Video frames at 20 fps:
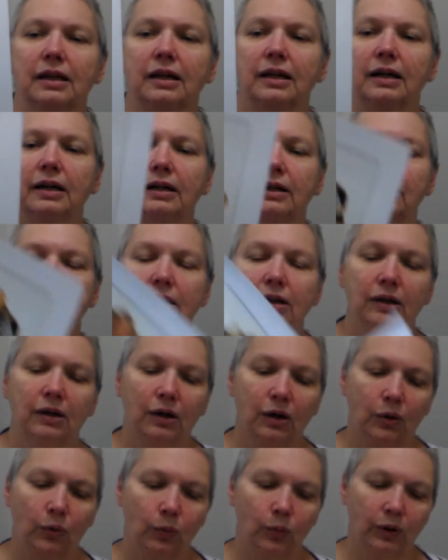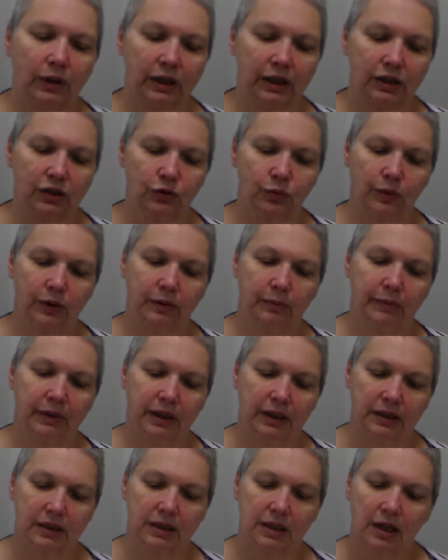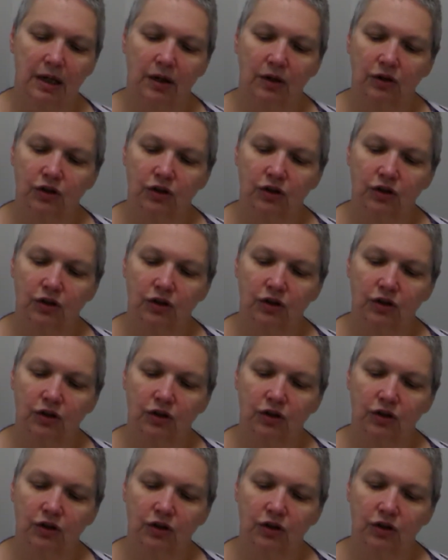and what each one means.